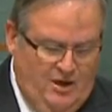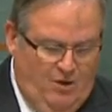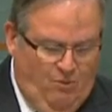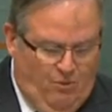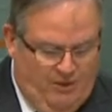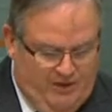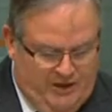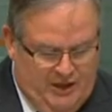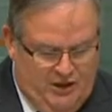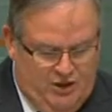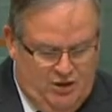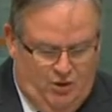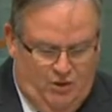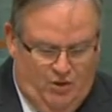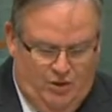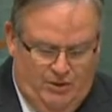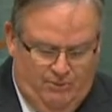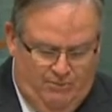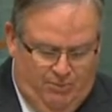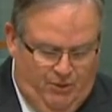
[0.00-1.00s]
What their
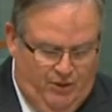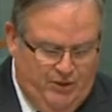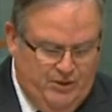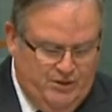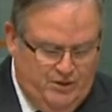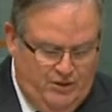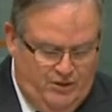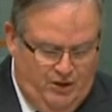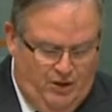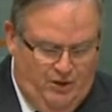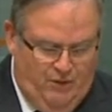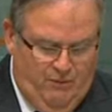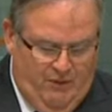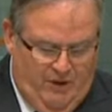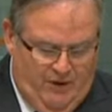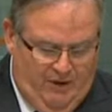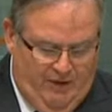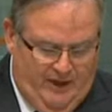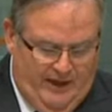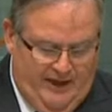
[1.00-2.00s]
talking points do not
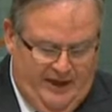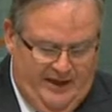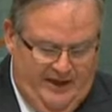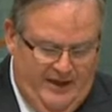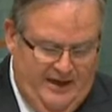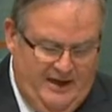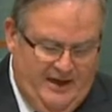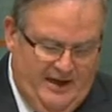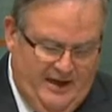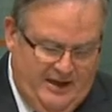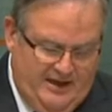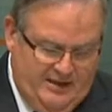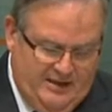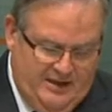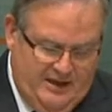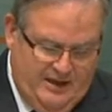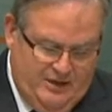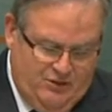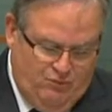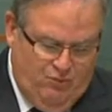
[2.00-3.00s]
roll out
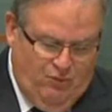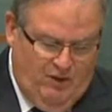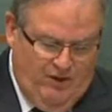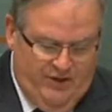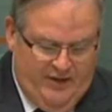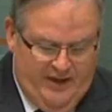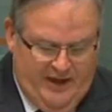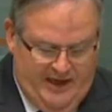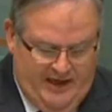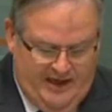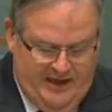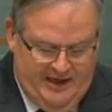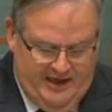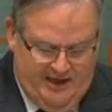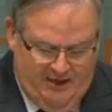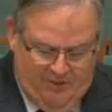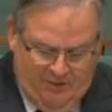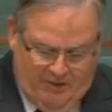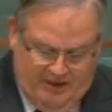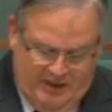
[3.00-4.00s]
is what
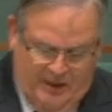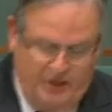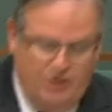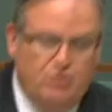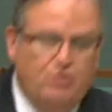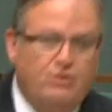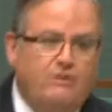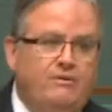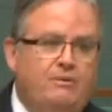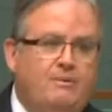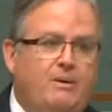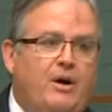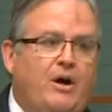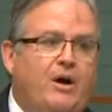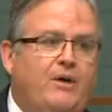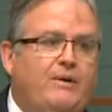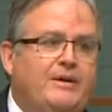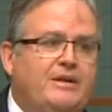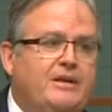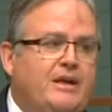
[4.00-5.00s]
they took from
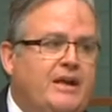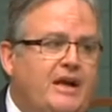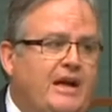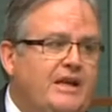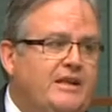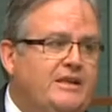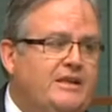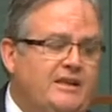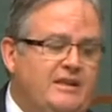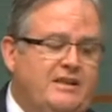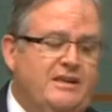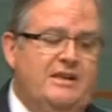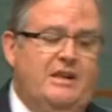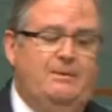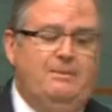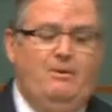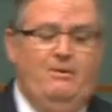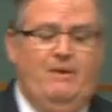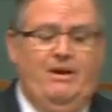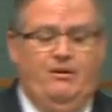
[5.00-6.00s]
higher education. Just let
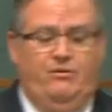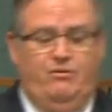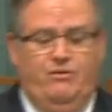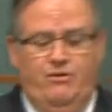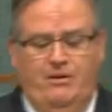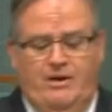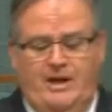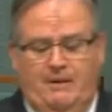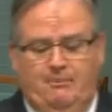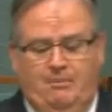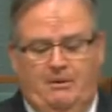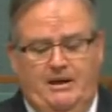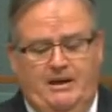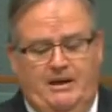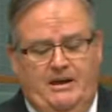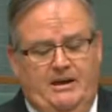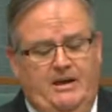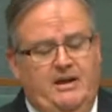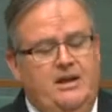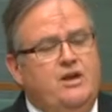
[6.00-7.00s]
me run through a couple
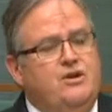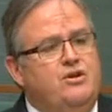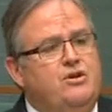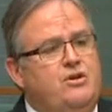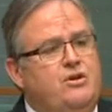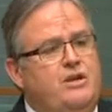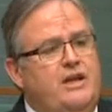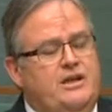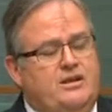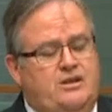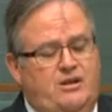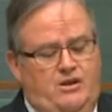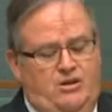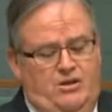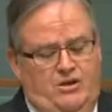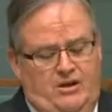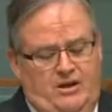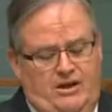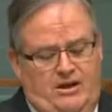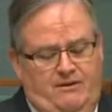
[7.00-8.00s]
here.
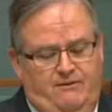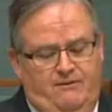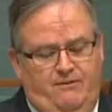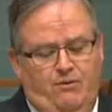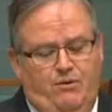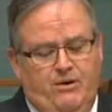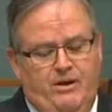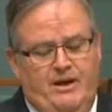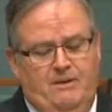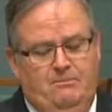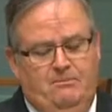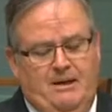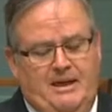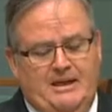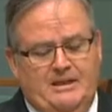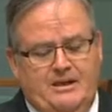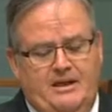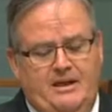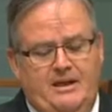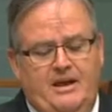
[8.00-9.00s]
2013-14
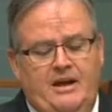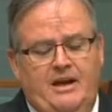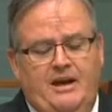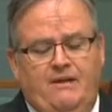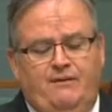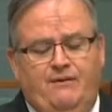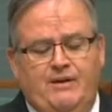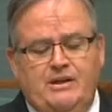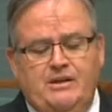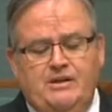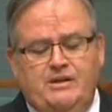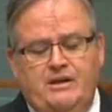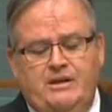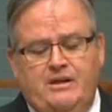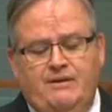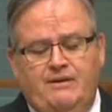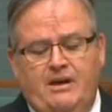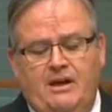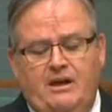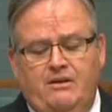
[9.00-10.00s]
budget. Efficiency
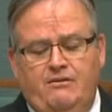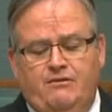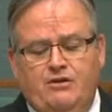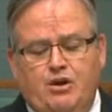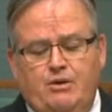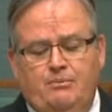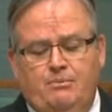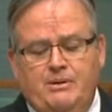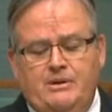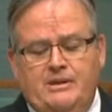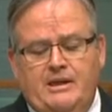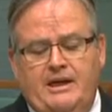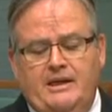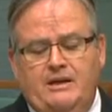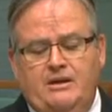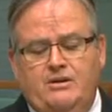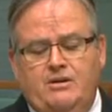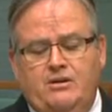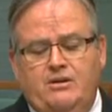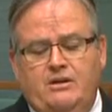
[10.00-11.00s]
dividend of 2%
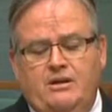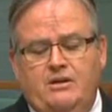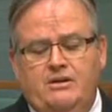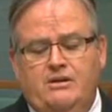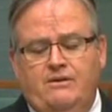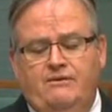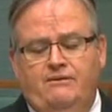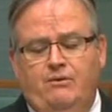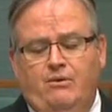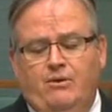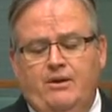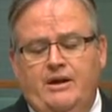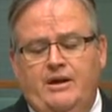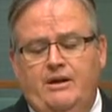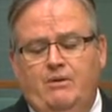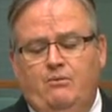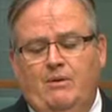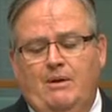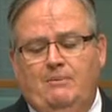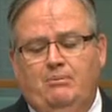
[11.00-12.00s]
in 2014
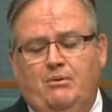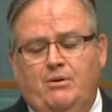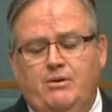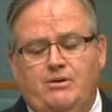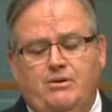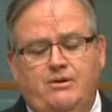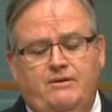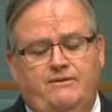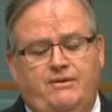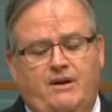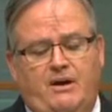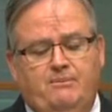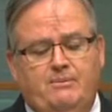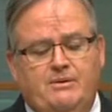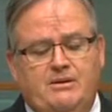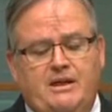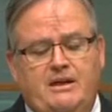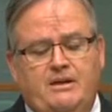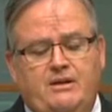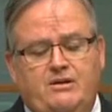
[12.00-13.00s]
and
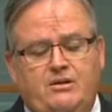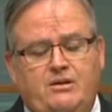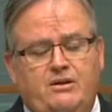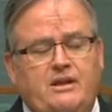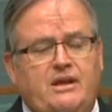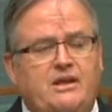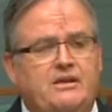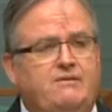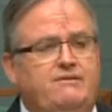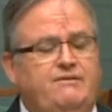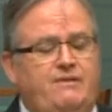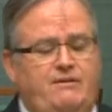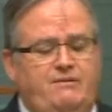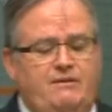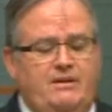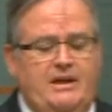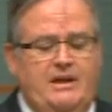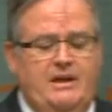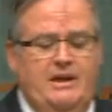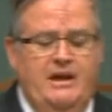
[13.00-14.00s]
1.25% in
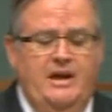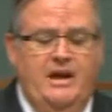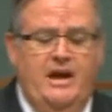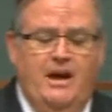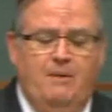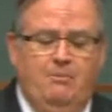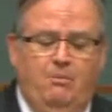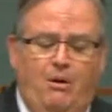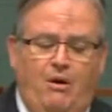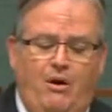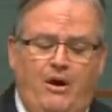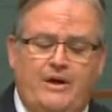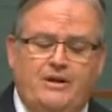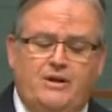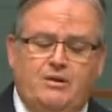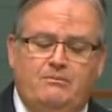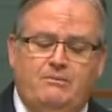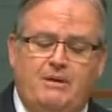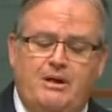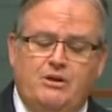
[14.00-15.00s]
2015, applying
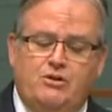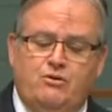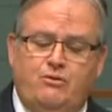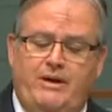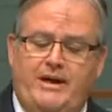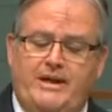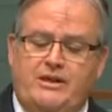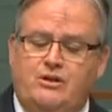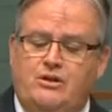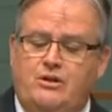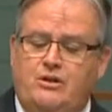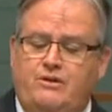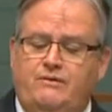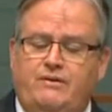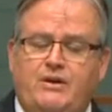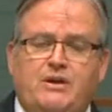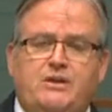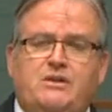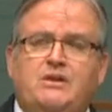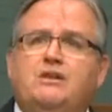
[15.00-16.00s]
to most grants to
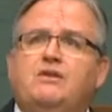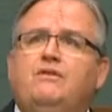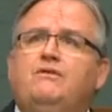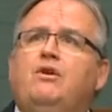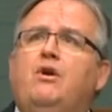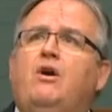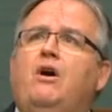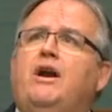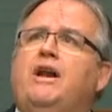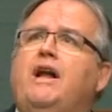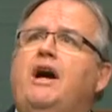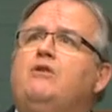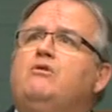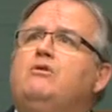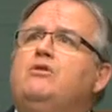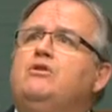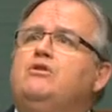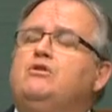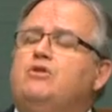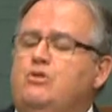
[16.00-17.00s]
universities of
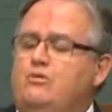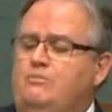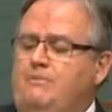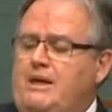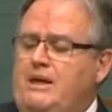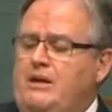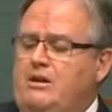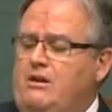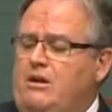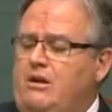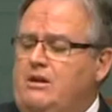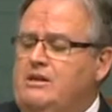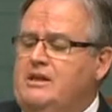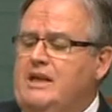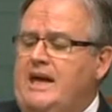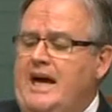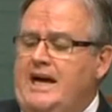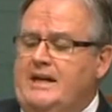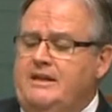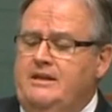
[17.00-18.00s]
$902 million
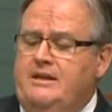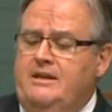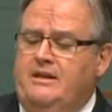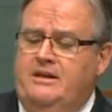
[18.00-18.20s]
cut.